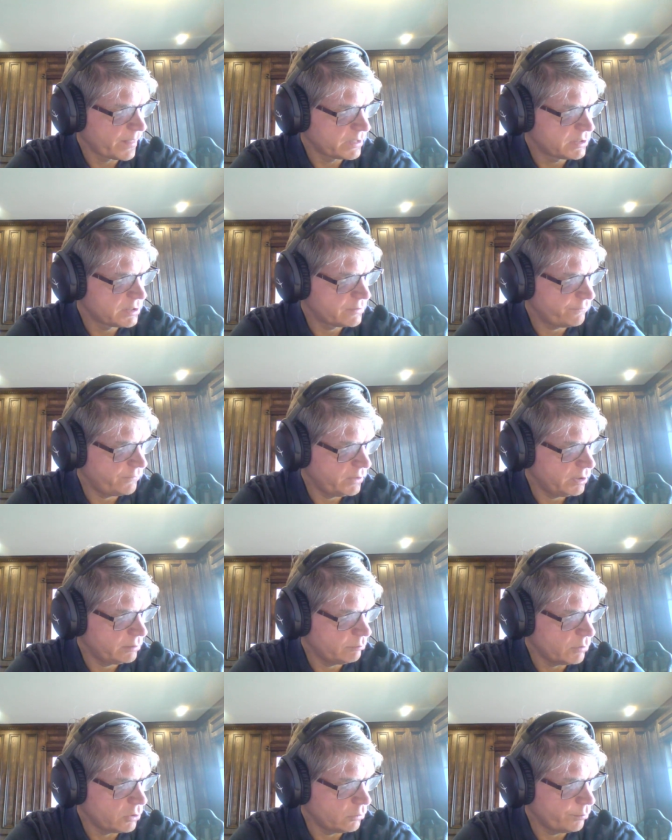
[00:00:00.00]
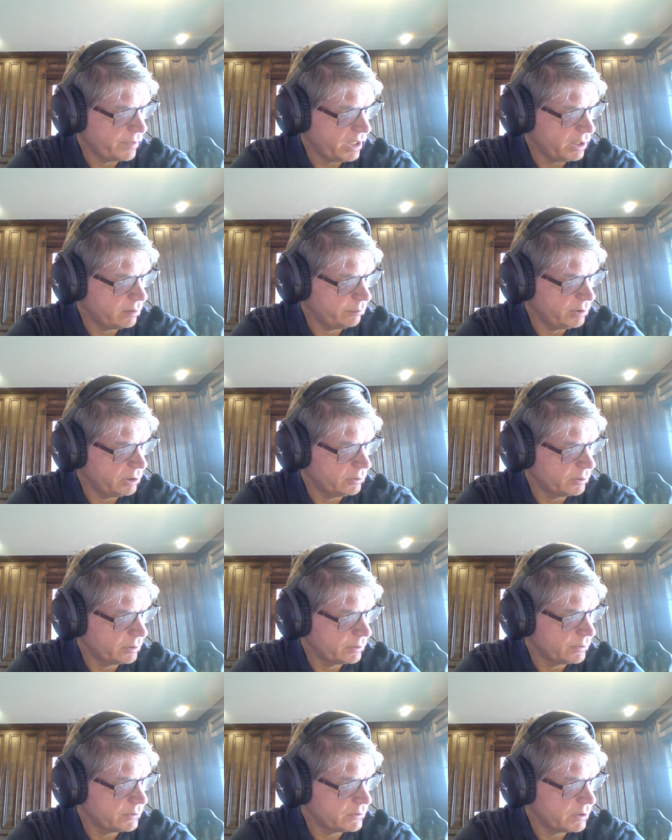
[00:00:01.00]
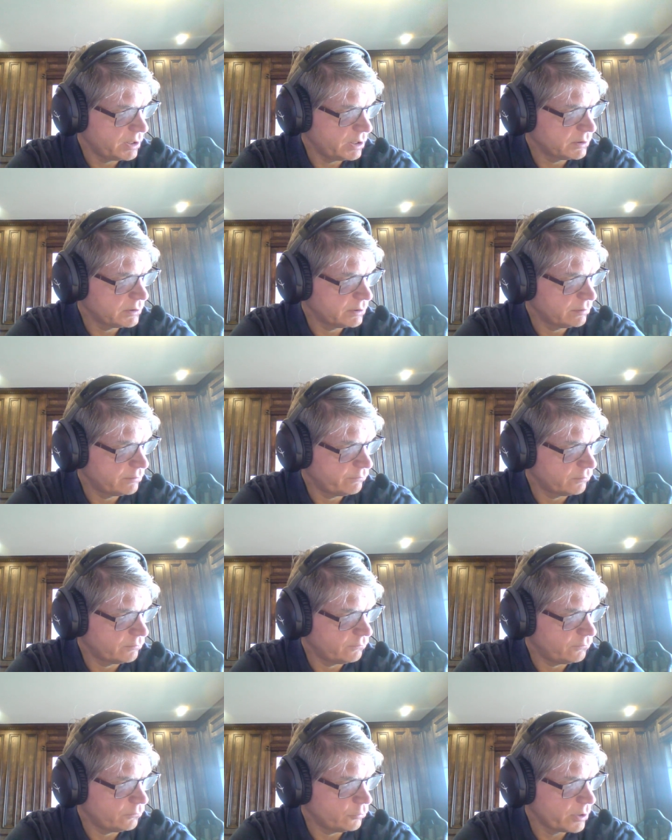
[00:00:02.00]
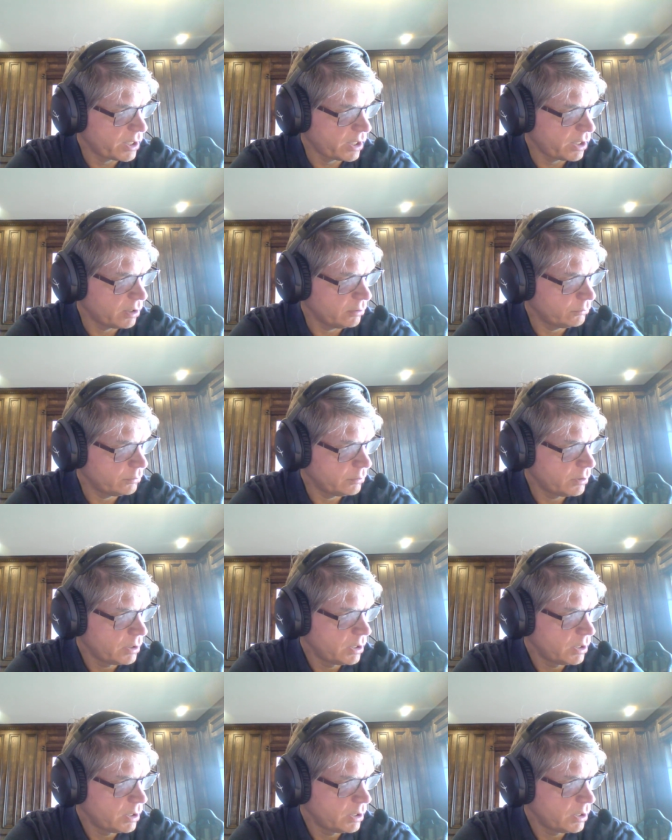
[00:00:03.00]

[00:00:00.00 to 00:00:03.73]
Sphygmomanometer is the answer for 4 down.